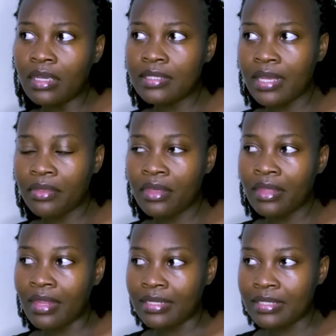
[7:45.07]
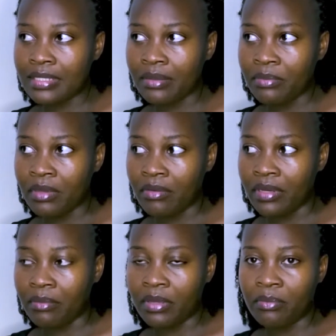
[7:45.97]
So I think that same year when
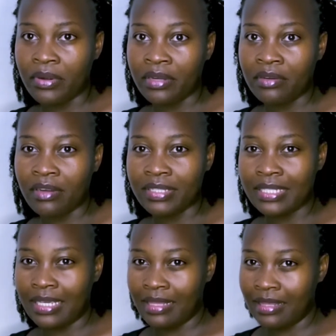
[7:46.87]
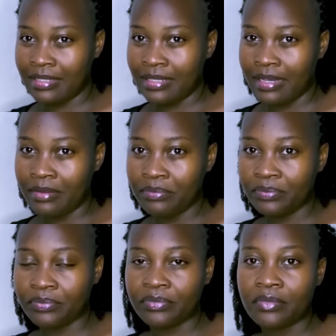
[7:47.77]
I met Brandon, I was like, this year
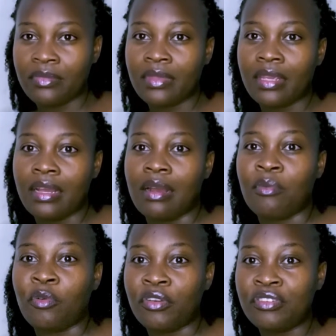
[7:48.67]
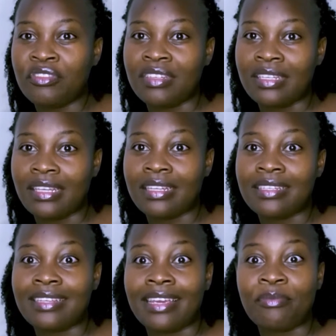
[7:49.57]
I'm going to dedicate
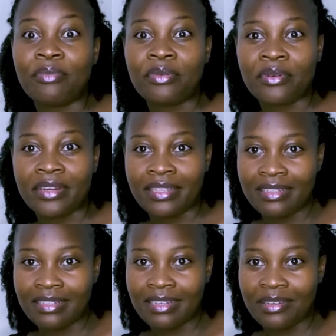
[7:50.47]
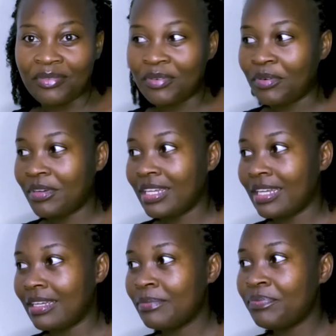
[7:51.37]
it and pray for
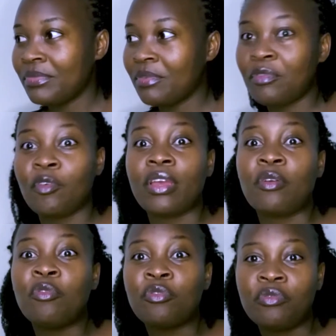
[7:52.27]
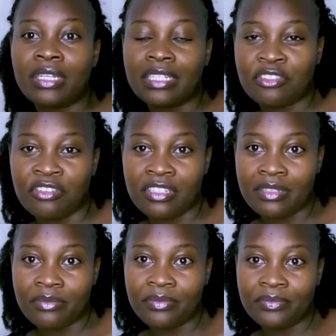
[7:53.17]
a good
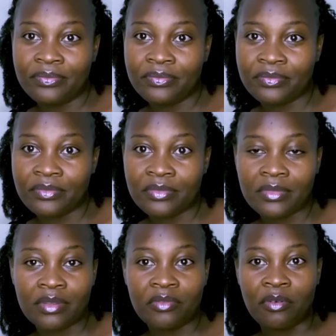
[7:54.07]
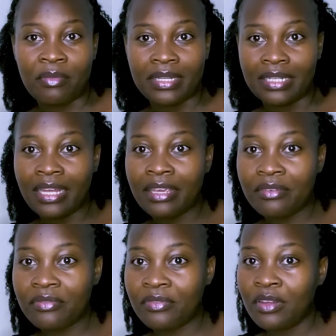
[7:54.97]
relationship, for my
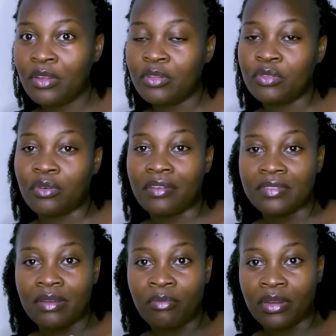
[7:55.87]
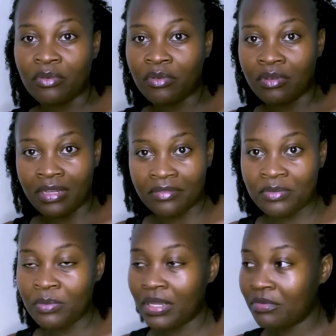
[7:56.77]
life, to have someone who
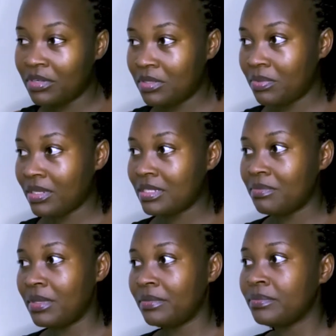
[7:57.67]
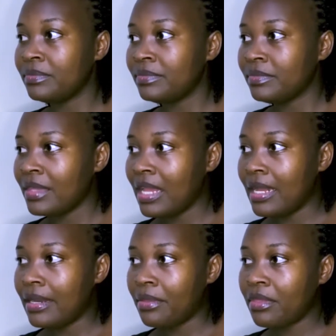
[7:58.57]
loves me and respects me.
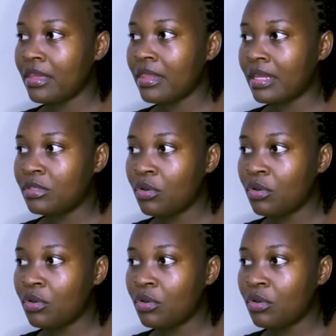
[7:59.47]
And I think that